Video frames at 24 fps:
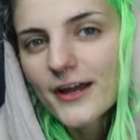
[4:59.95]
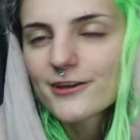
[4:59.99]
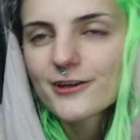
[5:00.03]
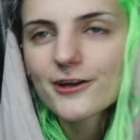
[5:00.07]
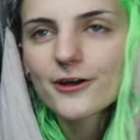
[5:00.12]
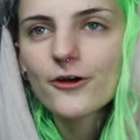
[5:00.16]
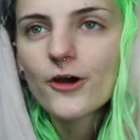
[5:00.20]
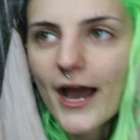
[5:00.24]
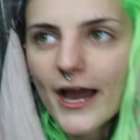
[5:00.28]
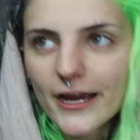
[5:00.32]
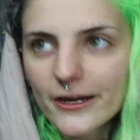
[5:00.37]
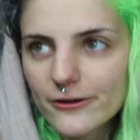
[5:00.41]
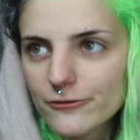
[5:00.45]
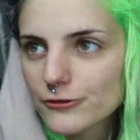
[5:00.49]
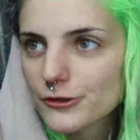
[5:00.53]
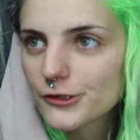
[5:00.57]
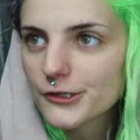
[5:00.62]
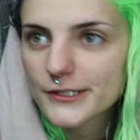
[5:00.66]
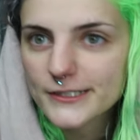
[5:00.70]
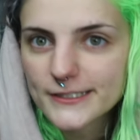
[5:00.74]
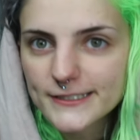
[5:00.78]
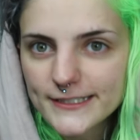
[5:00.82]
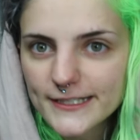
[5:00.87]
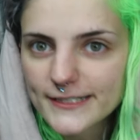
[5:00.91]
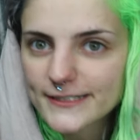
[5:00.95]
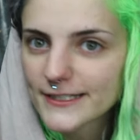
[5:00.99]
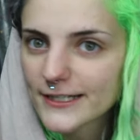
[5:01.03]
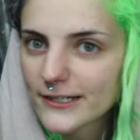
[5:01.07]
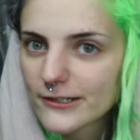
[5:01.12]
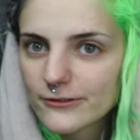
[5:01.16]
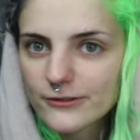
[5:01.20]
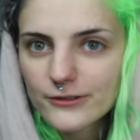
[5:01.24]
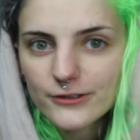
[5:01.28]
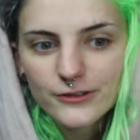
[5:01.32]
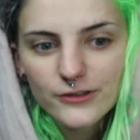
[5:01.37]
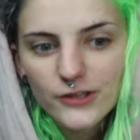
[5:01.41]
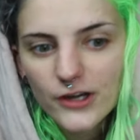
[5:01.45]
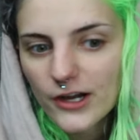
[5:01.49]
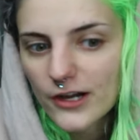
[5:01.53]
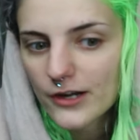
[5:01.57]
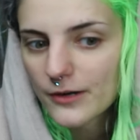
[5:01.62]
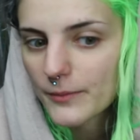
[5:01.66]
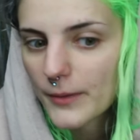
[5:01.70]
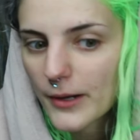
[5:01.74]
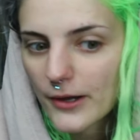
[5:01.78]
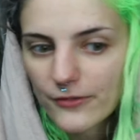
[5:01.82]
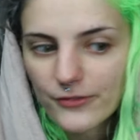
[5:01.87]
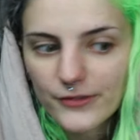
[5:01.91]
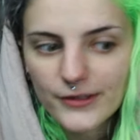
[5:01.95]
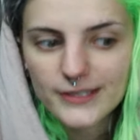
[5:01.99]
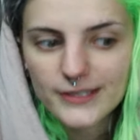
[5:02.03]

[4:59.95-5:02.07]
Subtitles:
You know, I really sat down and thought about